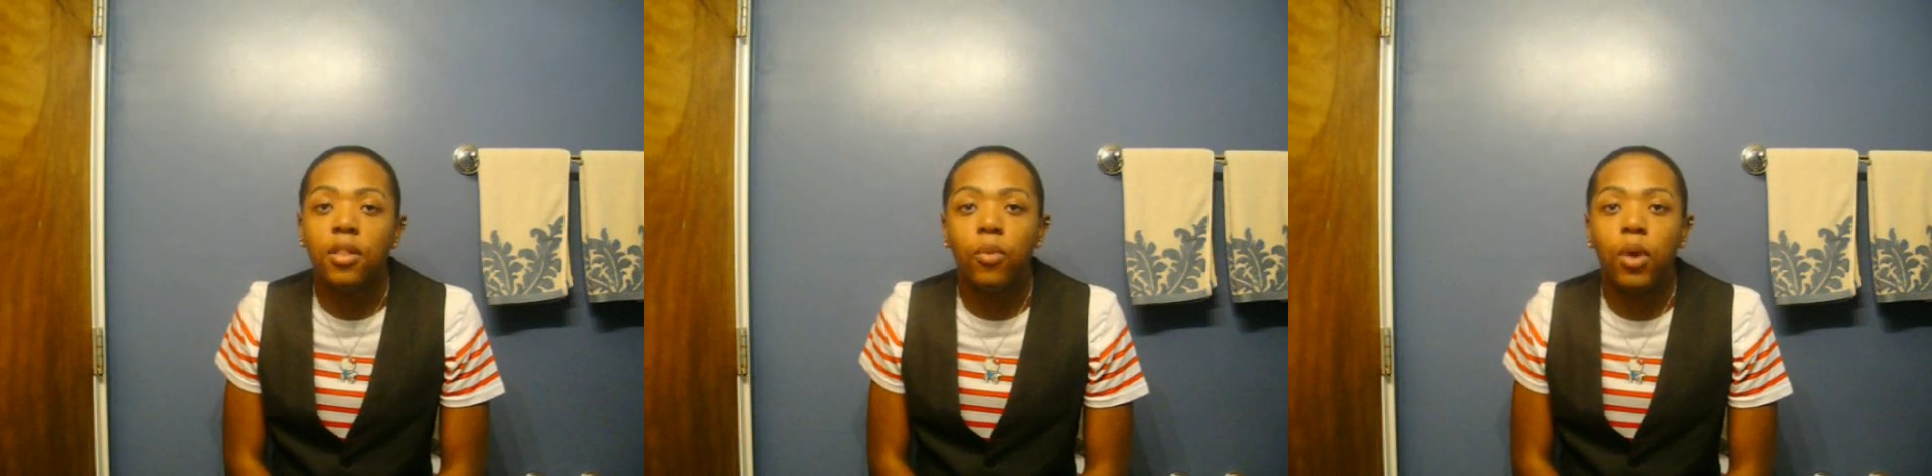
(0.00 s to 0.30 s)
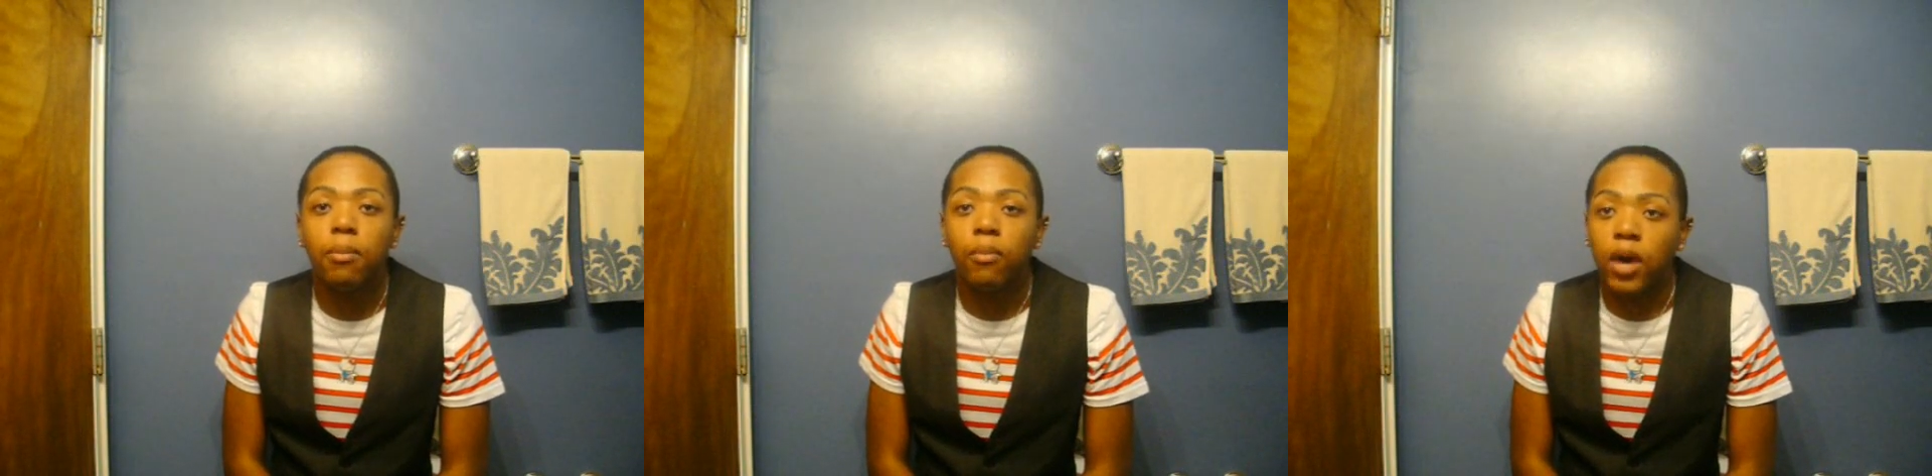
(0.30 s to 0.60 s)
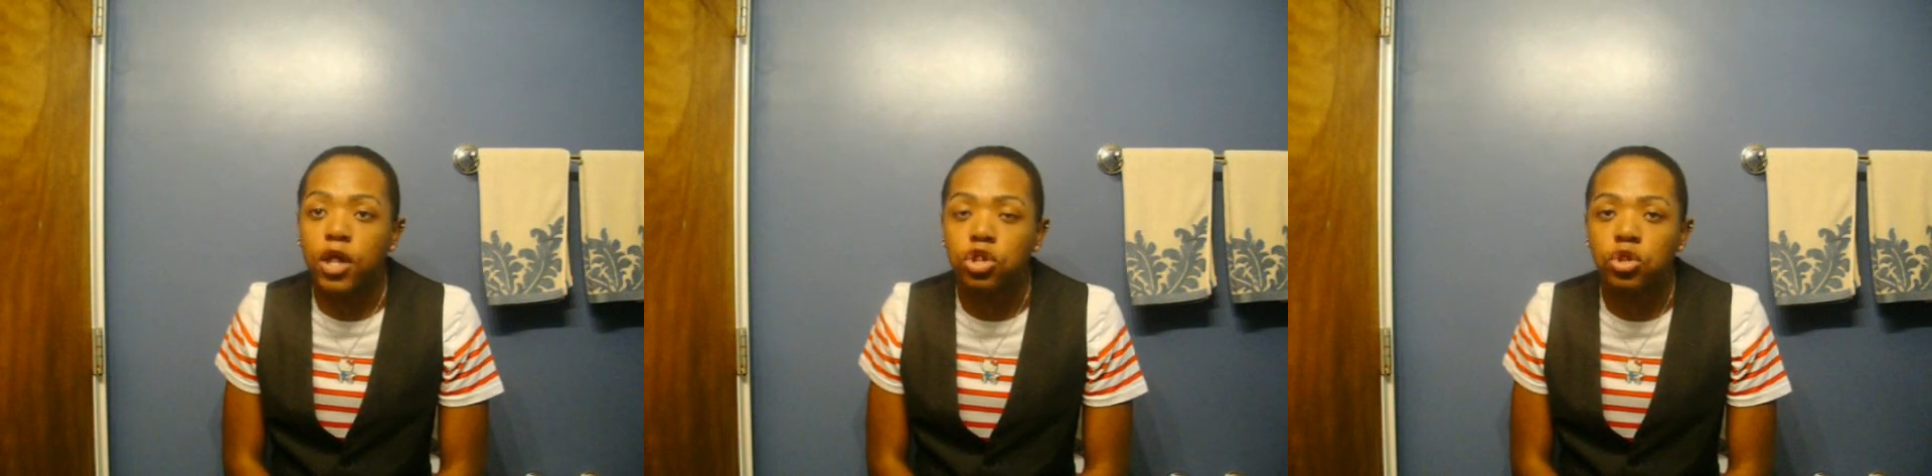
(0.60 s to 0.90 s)
The more
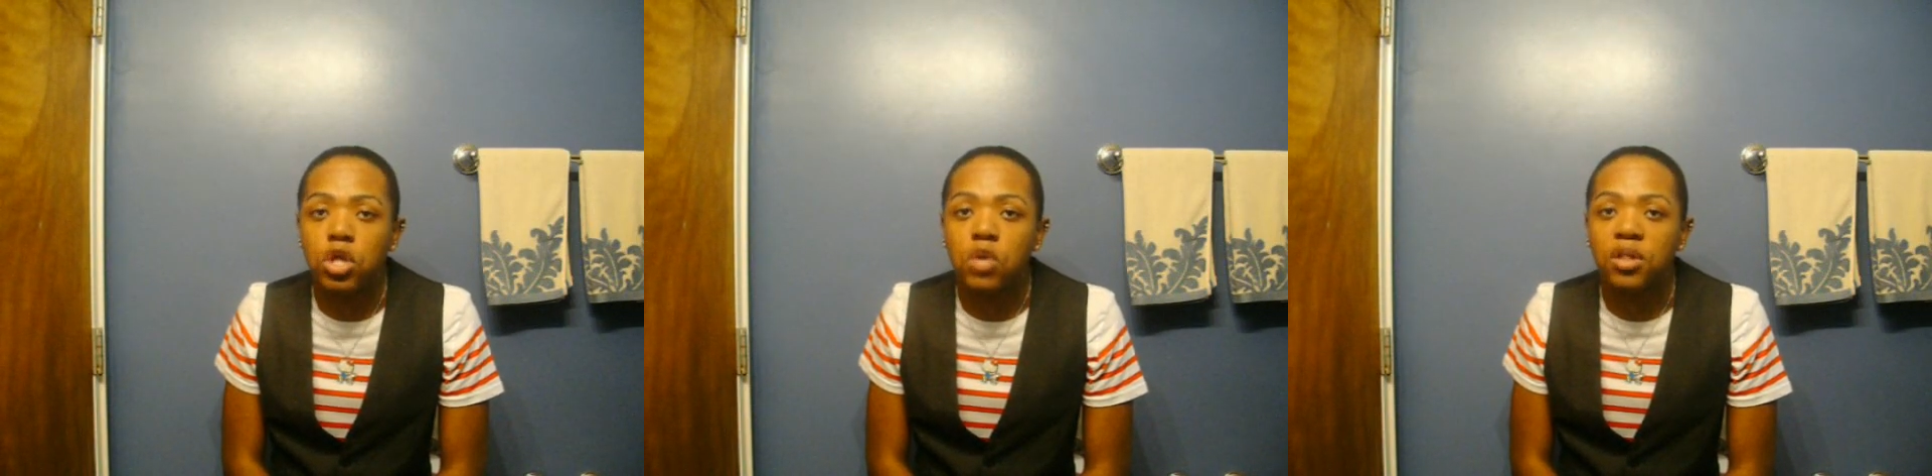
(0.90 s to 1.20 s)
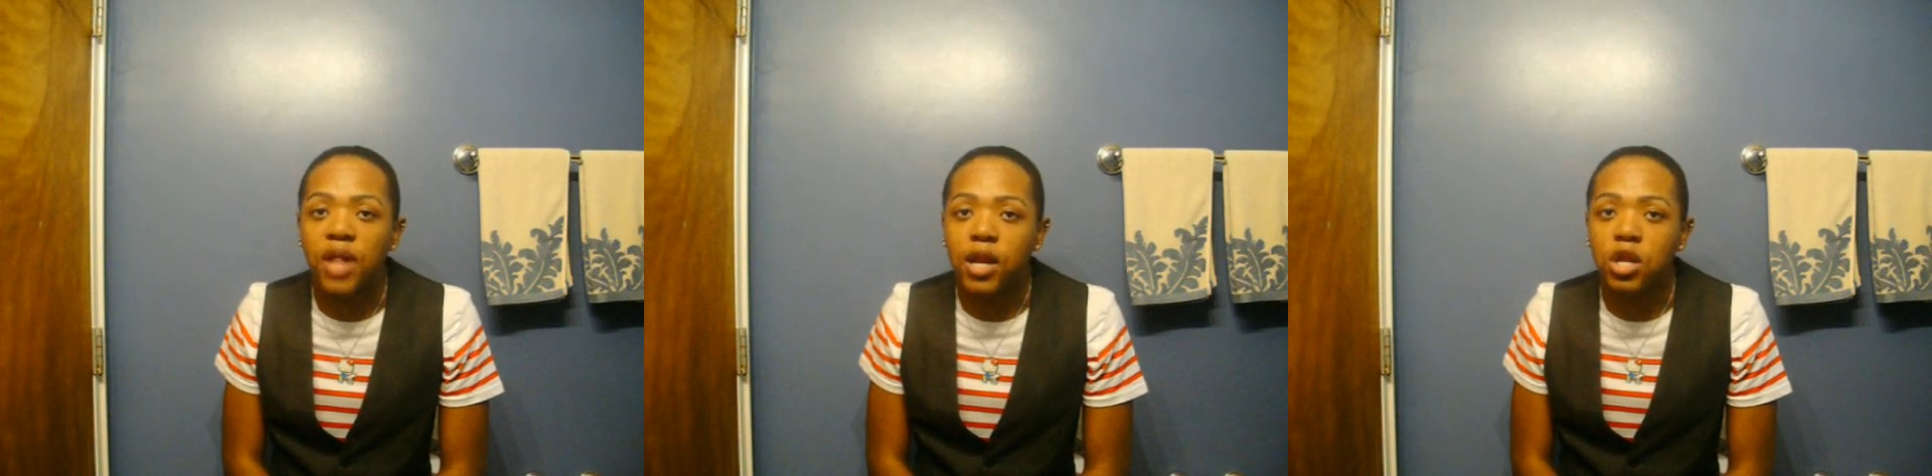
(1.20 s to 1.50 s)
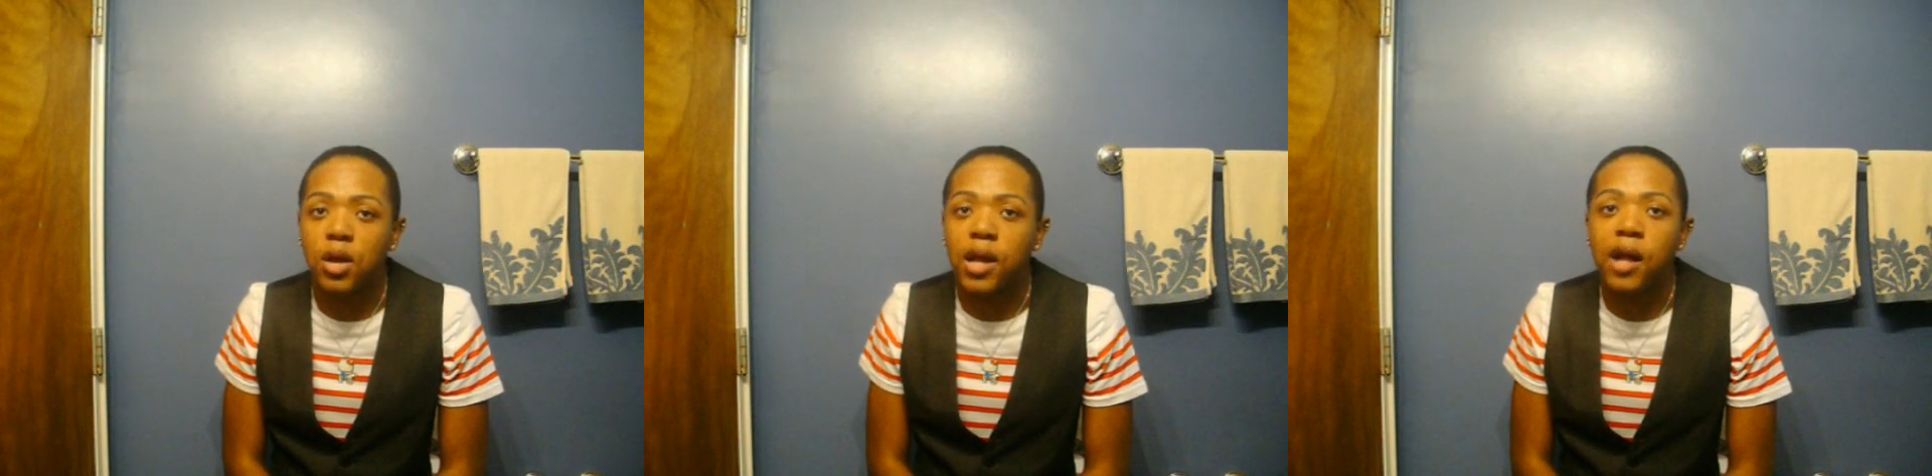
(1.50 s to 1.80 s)
moisture you
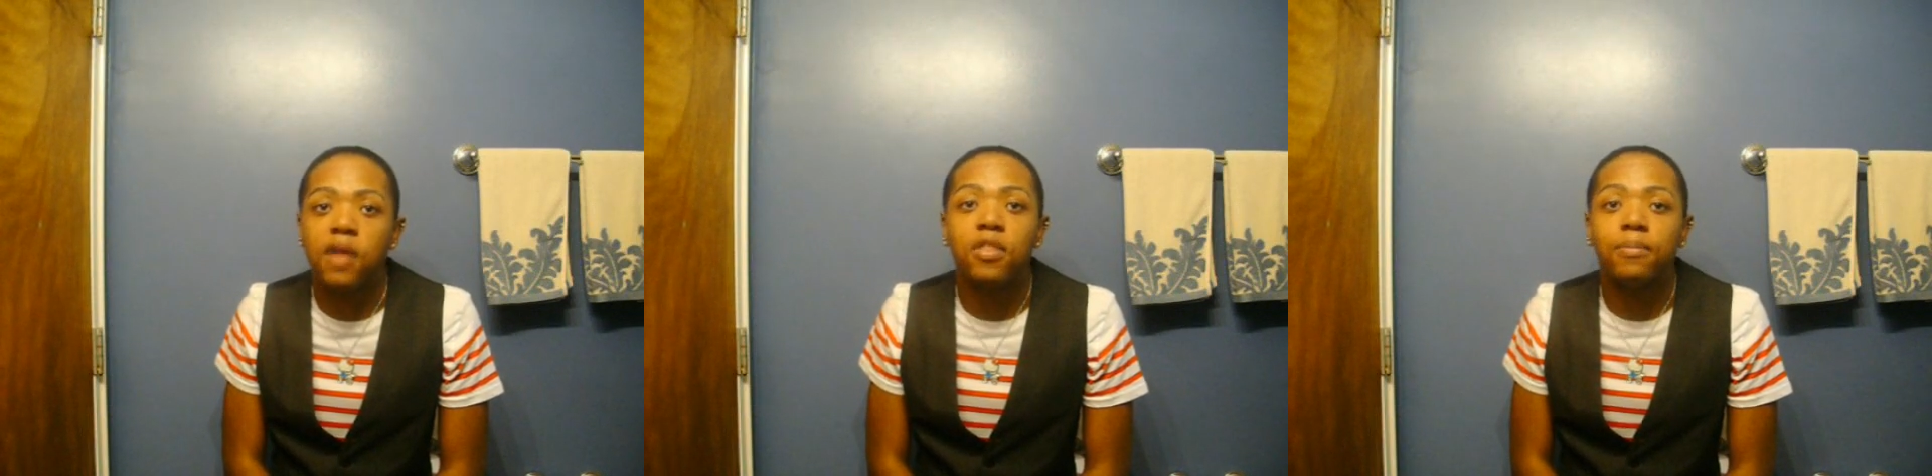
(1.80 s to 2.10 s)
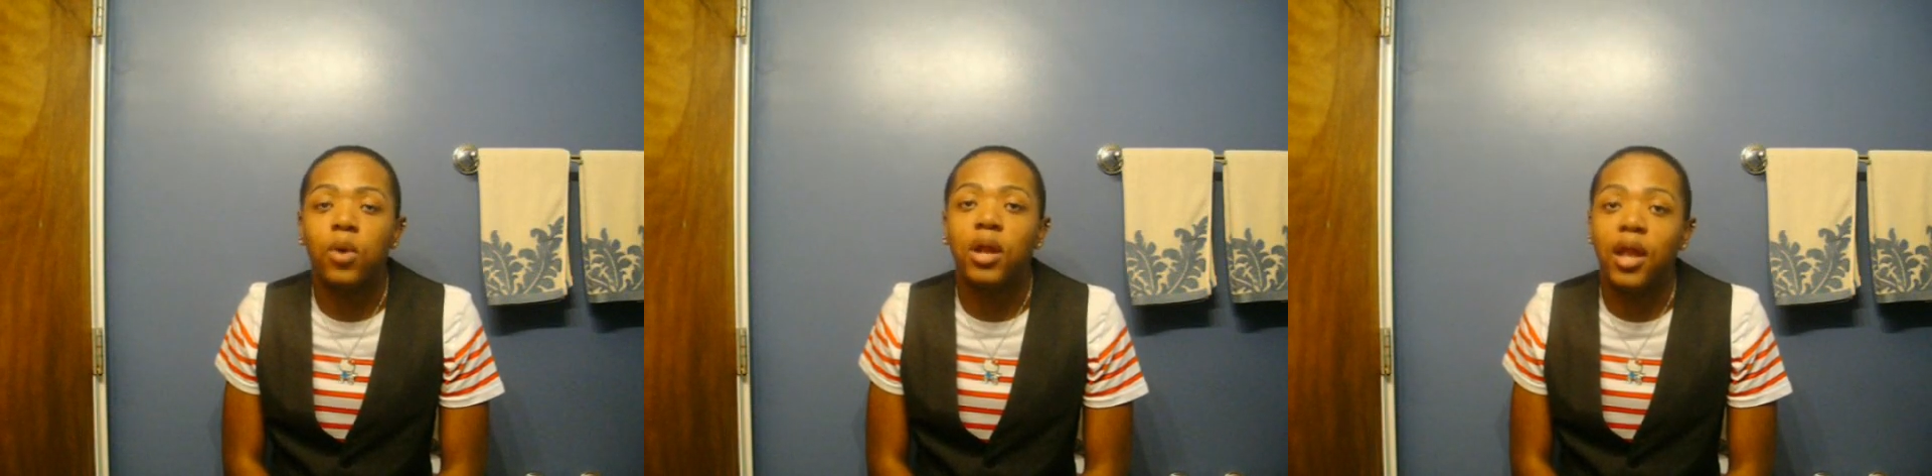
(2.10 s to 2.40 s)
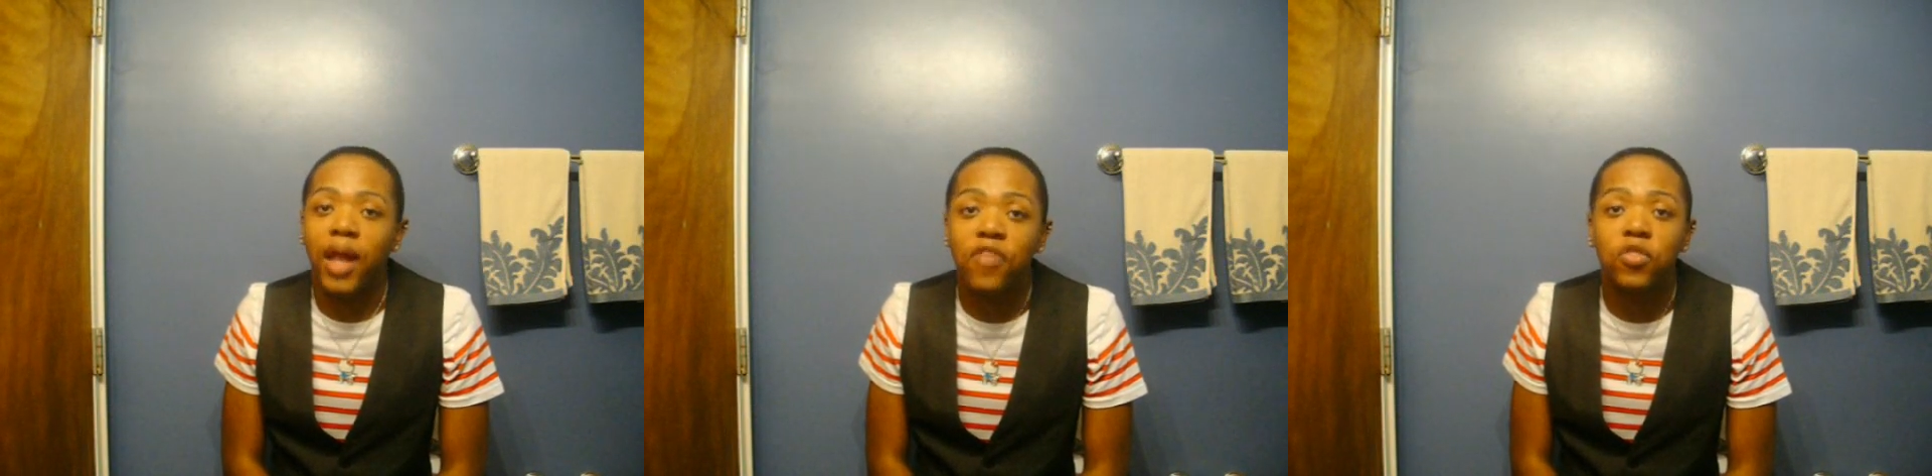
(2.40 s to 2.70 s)
retain in your hair, the more
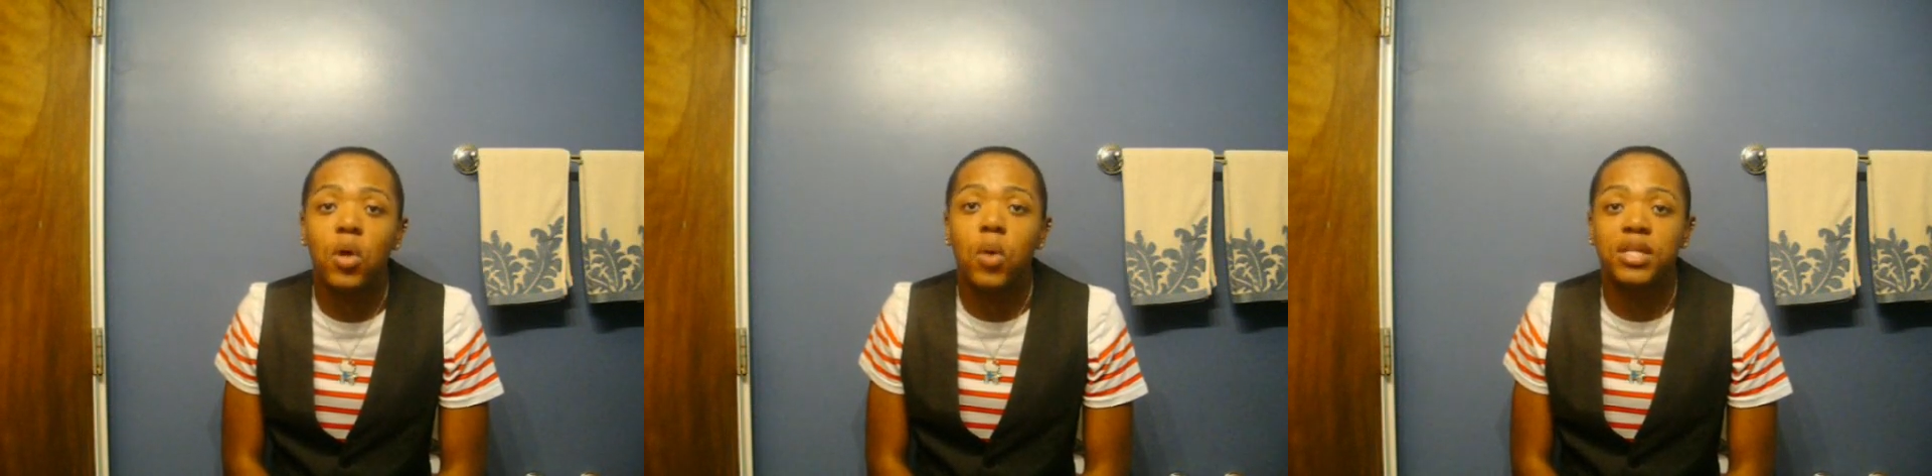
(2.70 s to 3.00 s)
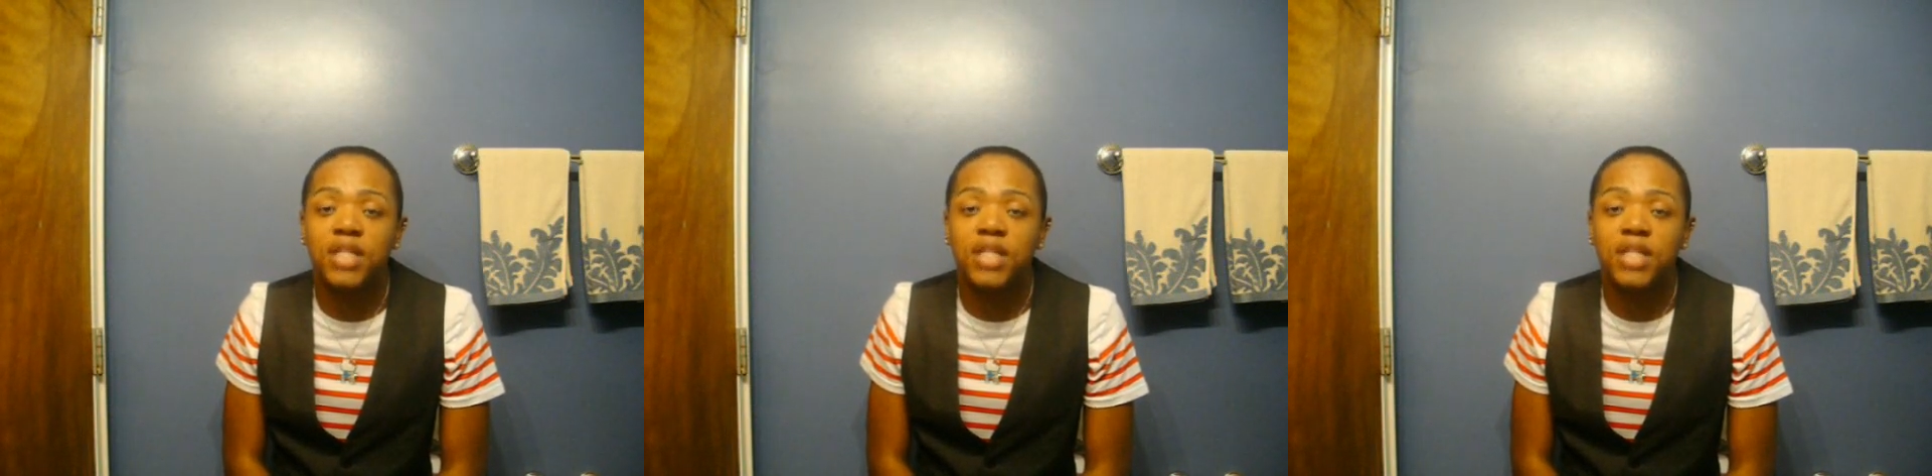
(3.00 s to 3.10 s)
length you